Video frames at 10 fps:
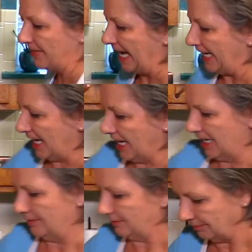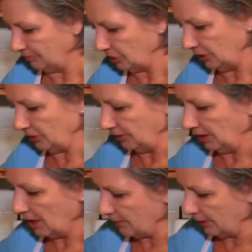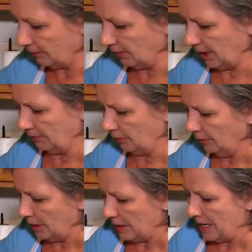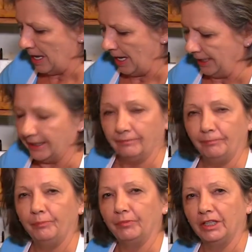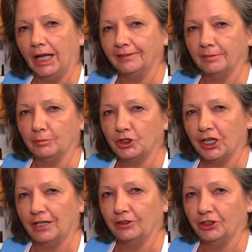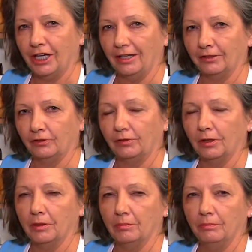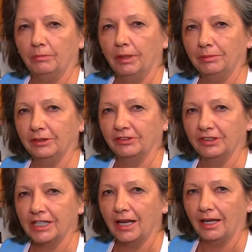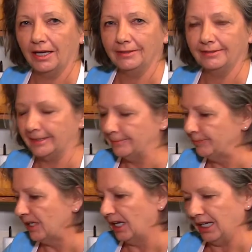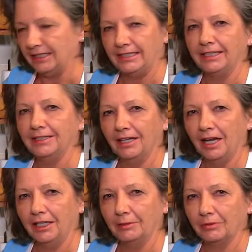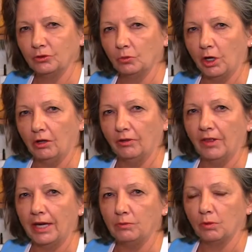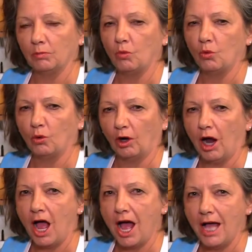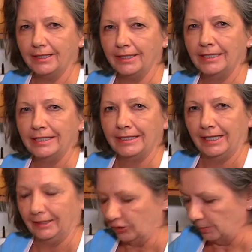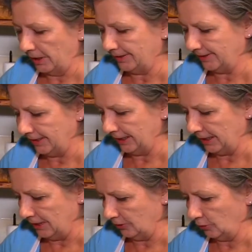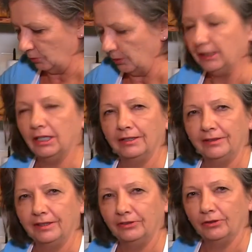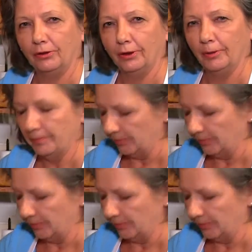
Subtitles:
And I just love their flavor. I had got some shallots from Publix in Tallahassee. I didn't like them as well. They were more hot and spicy and not sweet like these are.